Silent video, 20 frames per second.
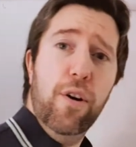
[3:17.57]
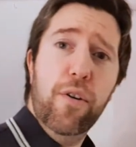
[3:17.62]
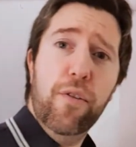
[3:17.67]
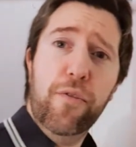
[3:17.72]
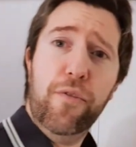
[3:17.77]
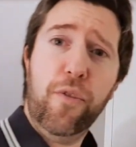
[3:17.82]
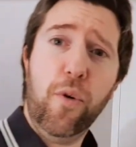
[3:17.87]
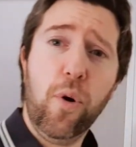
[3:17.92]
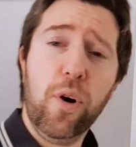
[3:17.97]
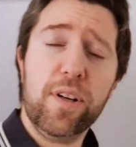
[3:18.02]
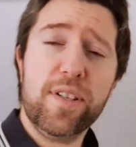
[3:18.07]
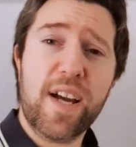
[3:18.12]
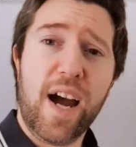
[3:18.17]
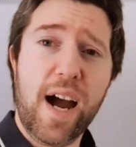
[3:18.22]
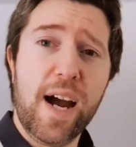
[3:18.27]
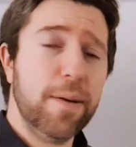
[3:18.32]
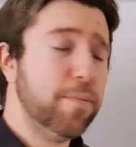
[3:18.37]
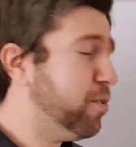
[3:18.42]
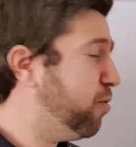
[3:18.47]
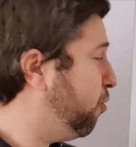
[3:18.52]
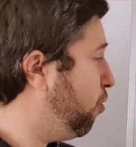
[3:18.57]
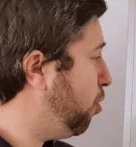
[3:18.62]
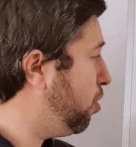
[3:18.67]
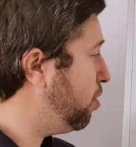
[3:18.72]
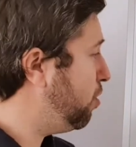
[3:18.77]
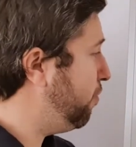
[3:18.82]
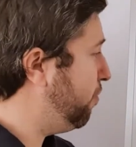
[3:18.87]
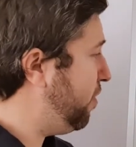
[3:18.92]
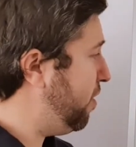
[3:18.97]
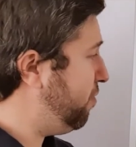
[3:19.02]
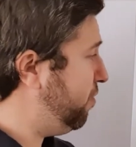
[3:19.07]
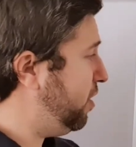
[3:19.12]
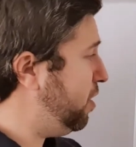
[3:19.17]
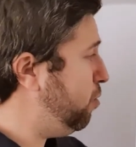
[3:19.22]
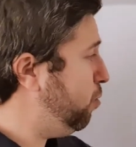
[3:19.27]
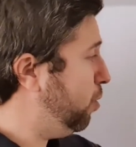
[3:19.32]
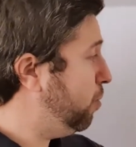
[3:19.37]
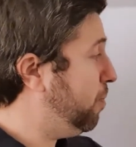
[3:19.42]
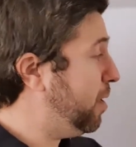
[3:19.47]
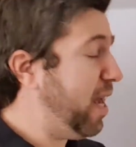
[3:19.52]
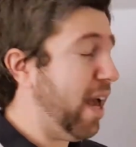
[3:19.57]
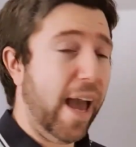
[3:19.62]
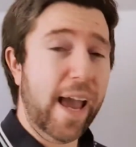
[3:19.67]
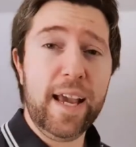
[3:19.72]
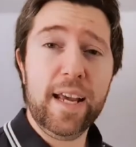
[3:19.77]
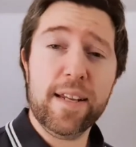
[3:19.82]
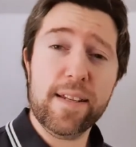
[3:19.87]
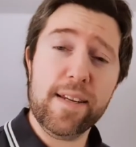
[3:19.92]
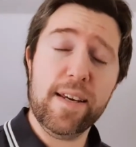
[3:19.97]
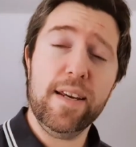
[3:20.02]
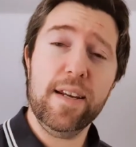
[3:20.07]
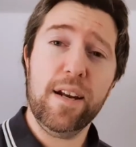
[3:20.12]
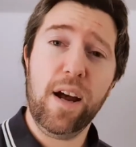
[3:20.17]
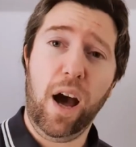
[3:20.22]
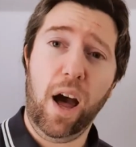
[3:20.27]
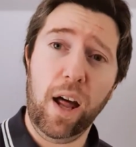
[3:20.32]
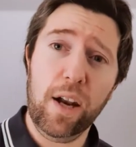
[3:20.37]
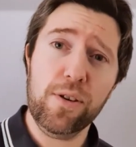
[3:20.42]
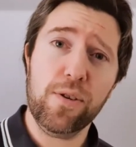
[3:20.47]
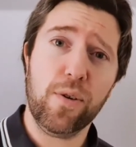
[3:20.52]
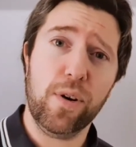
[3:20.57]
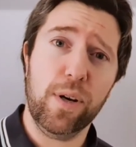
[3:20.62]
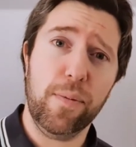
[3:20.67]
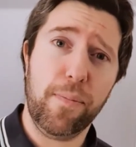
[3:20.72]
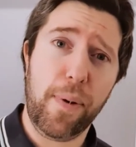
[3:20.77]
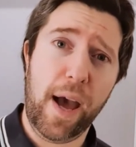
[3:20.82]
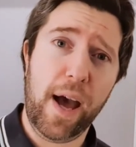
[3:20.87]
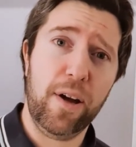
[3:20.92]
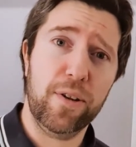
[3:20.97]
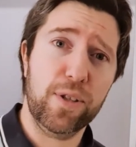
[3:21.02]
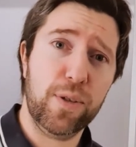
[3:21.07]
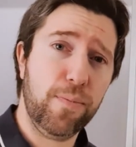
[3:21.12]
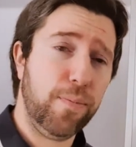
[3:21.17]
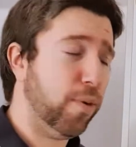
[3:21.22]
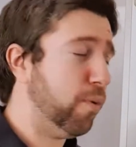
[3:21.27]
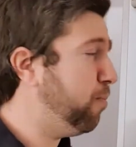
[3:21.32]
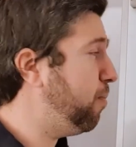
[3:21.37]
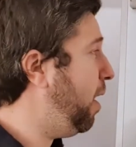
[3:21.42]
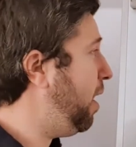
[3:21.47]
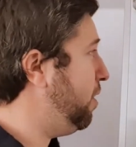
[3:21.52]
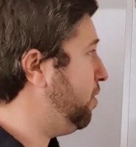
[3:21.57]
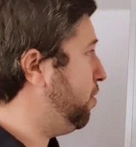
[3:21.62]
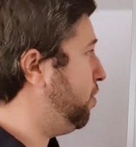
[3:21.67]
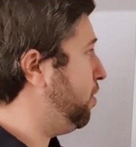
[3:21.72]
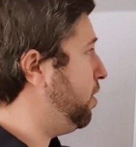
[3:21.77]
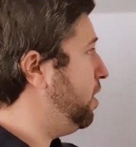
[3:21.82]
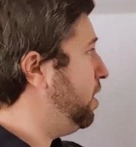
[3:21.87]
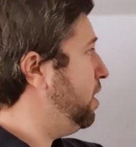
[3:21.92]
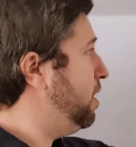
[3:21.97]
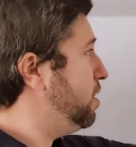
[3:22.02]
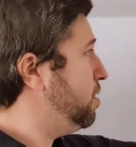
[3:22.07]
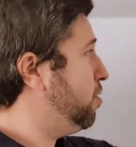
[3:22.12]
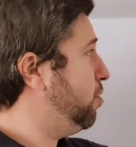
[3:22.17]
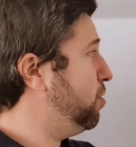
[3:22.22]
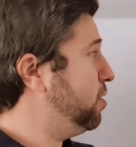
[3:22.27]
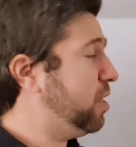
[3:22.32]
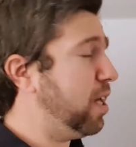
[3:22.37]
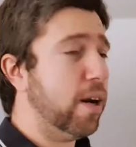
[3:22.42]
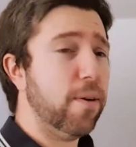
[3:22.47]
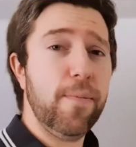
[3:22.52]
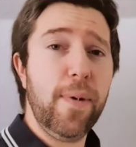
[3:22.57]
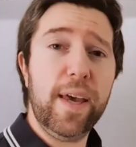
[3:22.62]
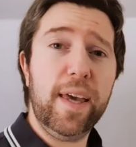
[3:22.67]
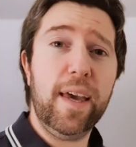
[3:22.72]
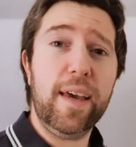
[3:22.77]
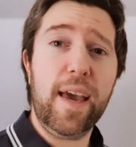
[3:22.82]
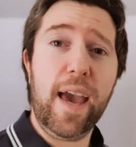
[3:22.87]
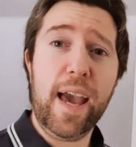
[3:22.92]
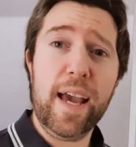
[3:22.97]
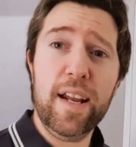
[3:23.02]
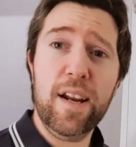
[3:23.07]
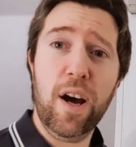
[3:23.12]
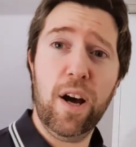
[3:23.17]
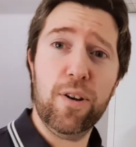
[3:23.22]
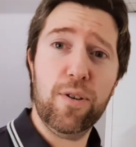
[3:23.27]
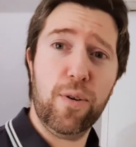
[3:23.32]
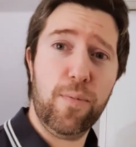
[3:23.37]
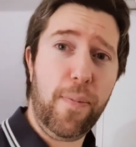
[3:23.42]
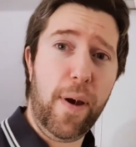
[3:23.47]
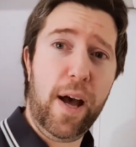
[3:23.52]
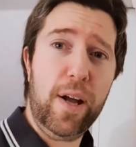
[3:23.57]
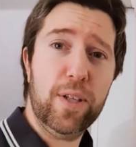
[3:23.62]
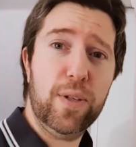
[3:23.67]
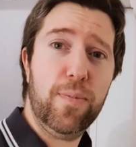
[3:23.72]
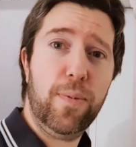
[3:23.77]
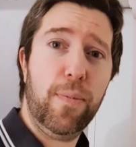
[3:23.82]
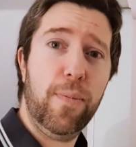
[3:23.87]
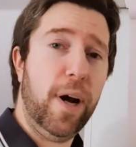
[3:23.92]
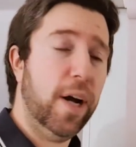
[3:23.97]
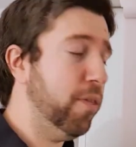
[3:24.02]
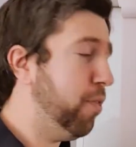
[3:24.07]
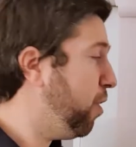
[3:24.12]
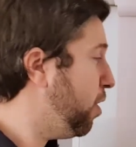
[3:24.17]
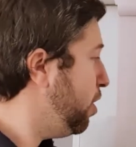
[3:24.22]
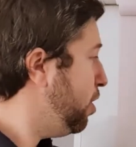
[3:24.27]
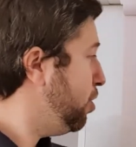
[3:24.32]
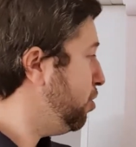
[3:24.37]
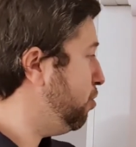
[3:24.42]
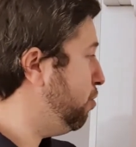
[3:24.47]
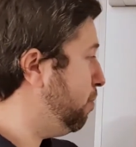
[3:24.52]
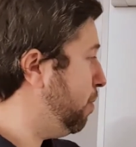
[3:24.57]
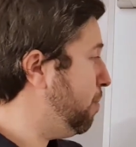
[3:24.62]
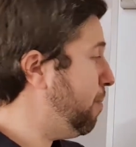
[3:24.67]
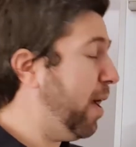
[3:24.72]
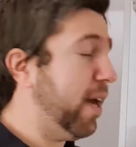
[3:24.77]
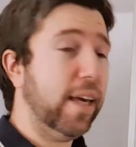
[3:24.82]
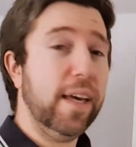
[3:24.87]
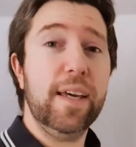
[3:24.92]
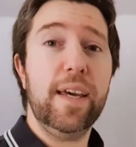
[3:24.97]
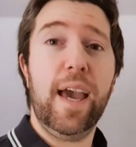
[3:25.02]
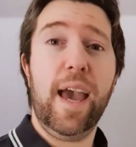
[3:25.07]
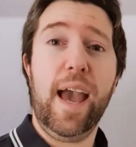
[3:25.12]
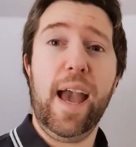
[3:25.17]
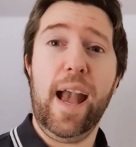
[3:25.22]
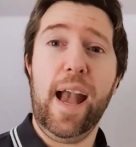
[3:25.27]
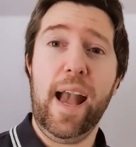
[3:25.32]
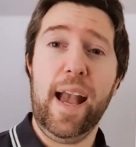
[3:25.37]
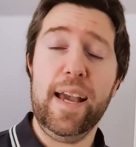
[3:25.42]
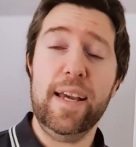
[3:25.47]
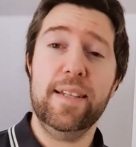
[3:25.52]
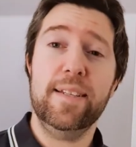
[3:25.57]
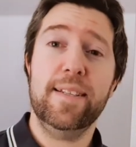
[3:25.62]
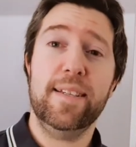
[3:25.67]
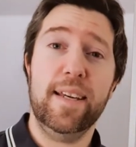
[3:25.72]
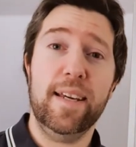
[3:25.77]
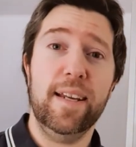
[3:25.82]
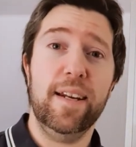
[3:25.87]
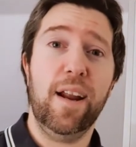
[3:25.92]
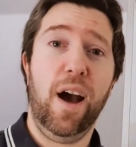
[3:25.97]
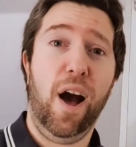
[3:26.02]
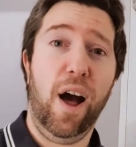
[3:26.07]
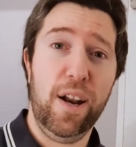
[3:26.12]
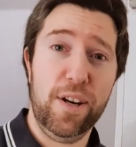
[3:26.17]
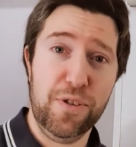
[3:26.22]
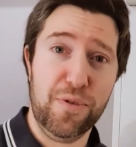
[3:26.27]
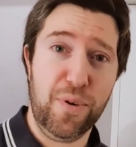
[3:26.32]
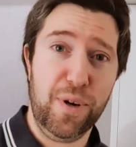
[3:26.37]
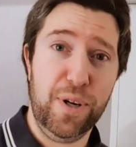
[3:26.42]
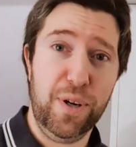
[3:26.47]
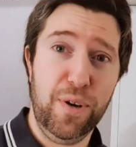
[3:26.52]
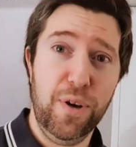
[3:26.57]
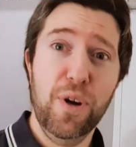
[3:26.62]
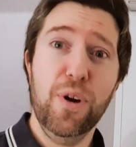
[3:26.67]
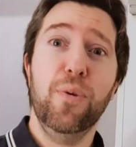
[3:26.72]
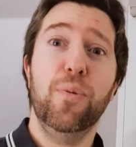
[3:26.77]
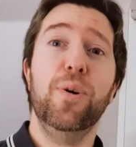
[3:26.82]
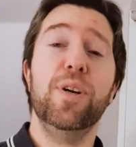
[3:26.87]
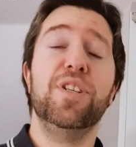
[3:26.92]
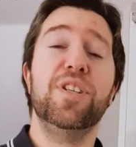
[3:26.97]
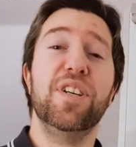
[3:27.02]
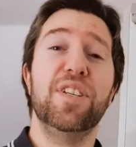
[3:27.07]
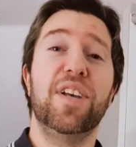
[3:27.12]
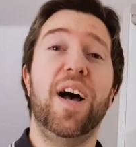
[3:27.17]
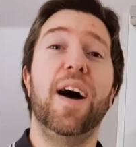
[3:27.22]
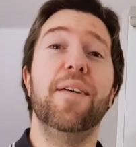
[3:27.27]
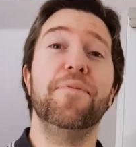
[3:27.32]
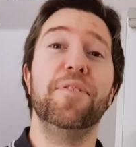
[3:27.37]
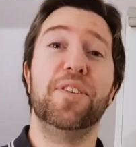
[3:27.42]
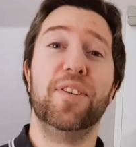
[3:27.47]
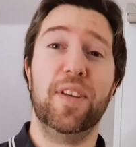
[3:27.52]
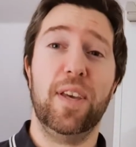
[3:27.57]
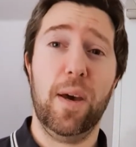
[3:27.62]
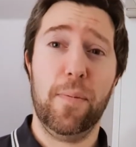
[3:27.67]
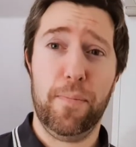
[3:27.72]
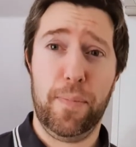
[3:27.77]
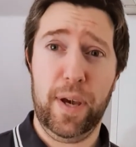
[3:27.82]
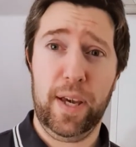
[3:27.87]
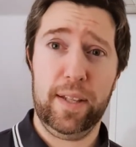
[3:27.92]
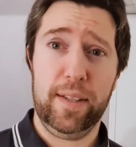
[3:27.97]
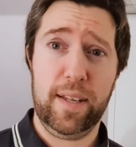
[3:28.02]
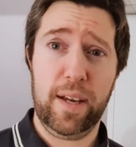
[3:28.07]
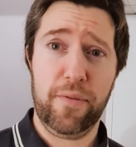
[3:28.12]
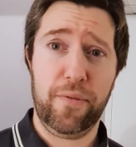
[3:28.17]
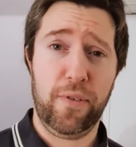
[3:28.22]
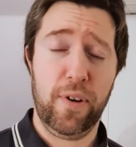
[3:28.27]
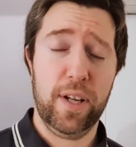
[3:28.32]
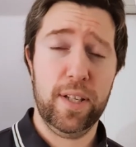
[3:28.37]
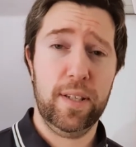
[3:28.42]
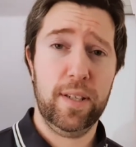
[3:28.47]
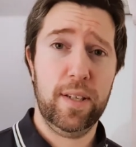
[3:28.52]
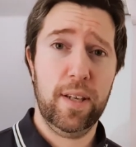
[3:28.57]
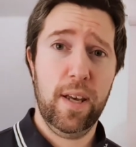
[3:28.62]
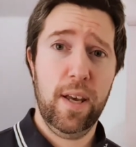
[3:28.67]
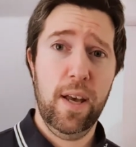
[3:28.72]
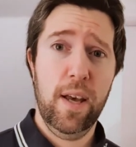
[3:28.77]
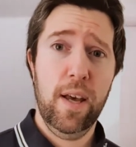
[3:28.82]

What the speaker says: four times 450 would be £1,800 per month. So instead of making £800 per month, you'd be making £1,800, which is obviously a big difference.